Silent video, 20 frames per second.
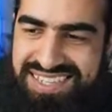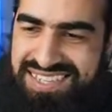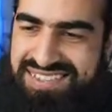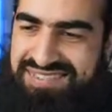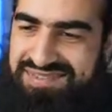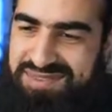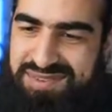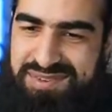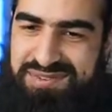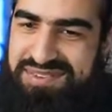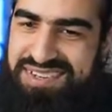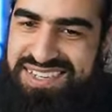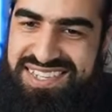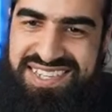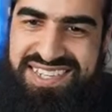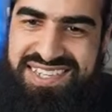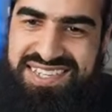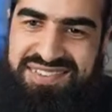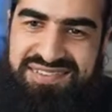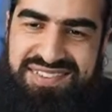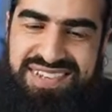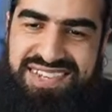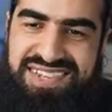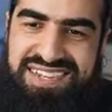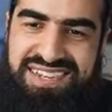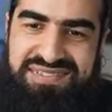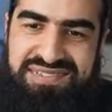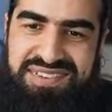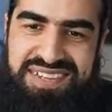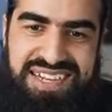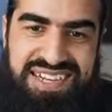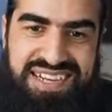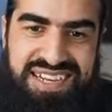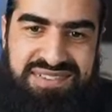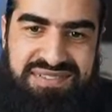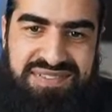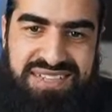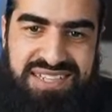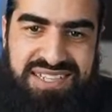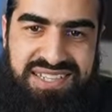Very funny. I just feel like feel like
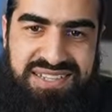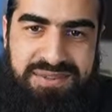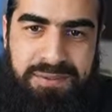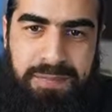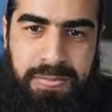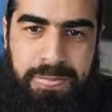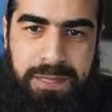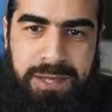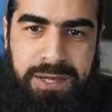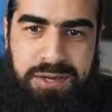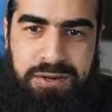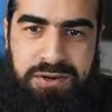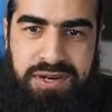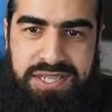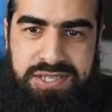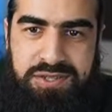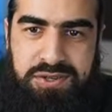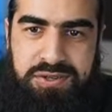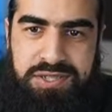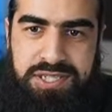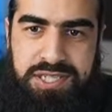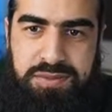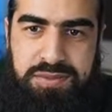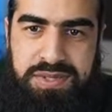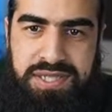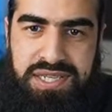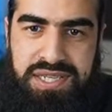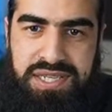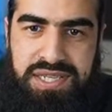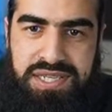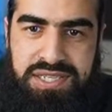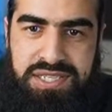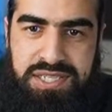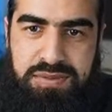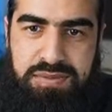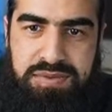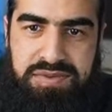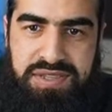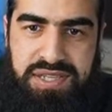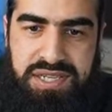laughing there. All right. So some of the
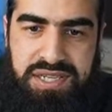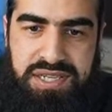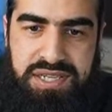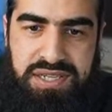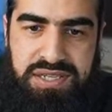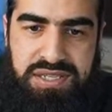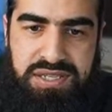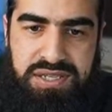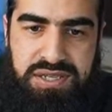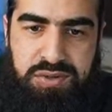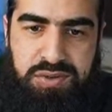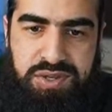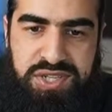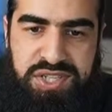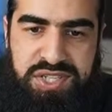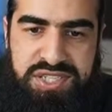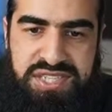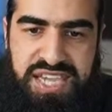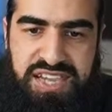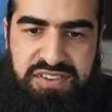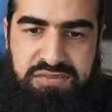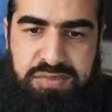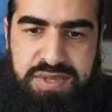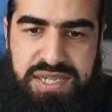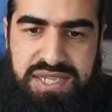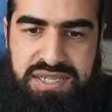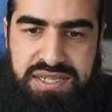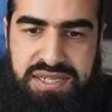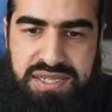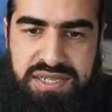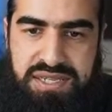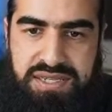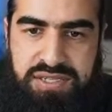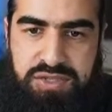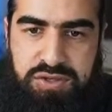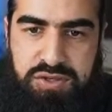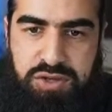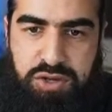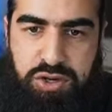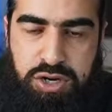some of the the questions have been so
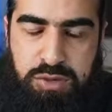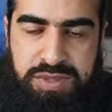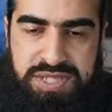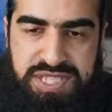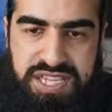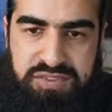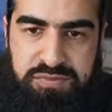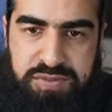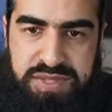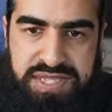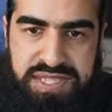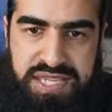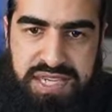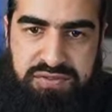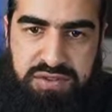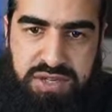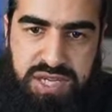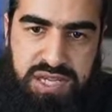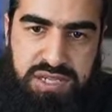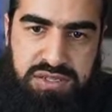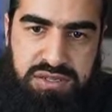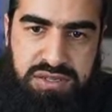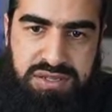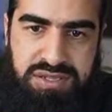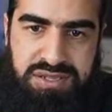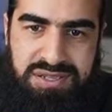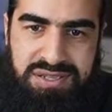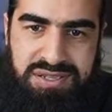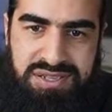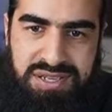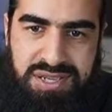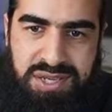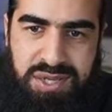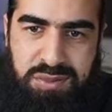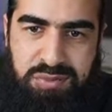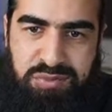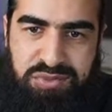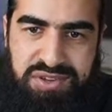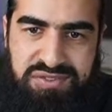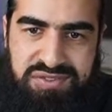your comments have been saved. Okay, it's on the
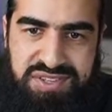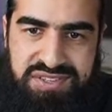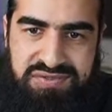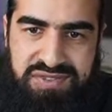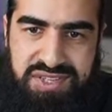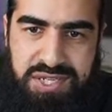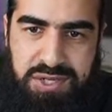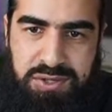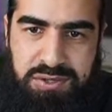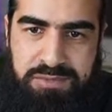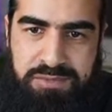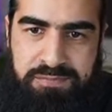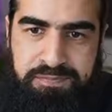previous video.